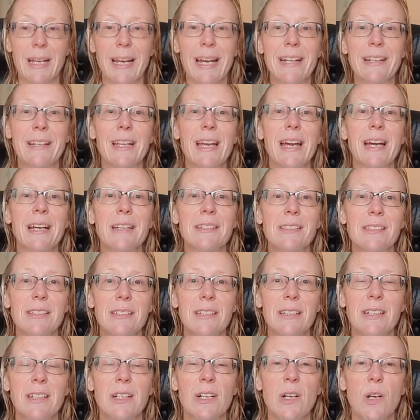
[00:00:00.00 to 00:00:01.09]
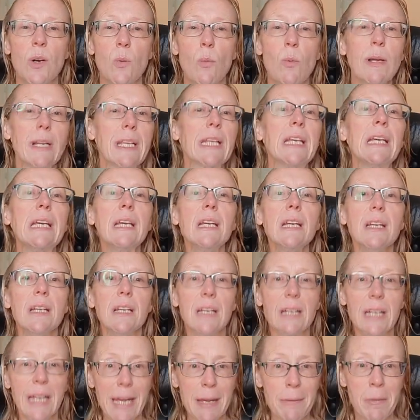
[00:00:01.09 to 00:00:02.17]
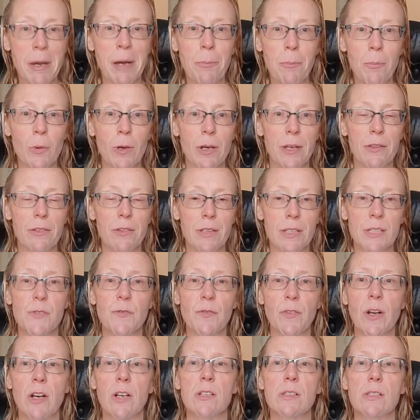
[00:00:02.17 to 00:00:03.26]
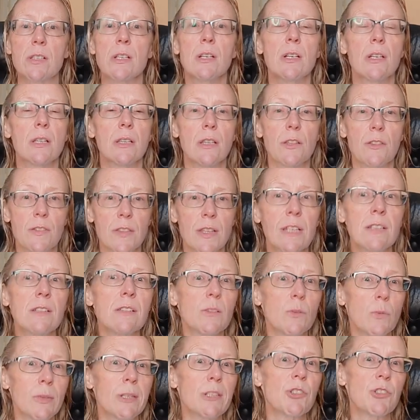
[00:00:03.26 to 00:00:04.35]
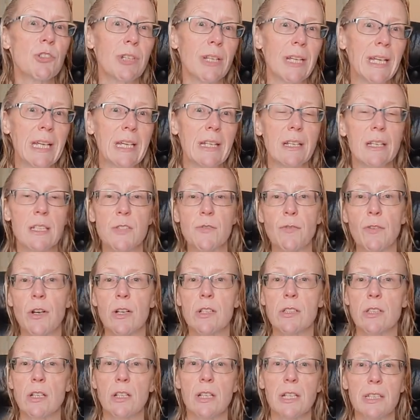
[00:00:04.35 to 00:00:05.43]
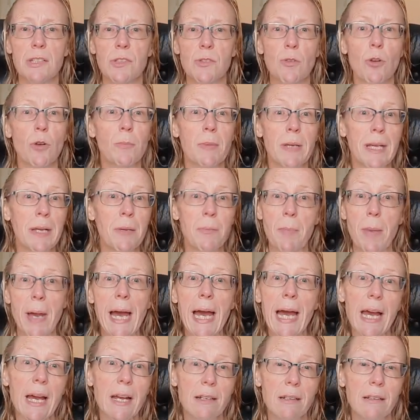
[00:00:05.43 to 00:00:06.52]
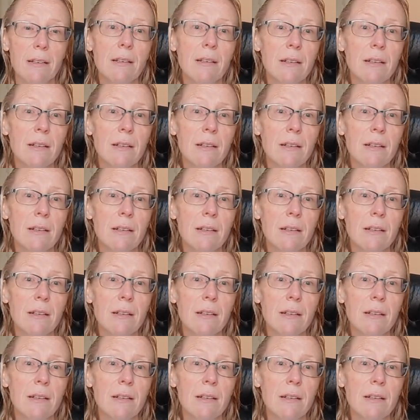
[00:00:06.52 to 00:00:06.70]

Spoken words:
And yet, what he came up with as far as the things that we should eat, as far as cholesterol being bad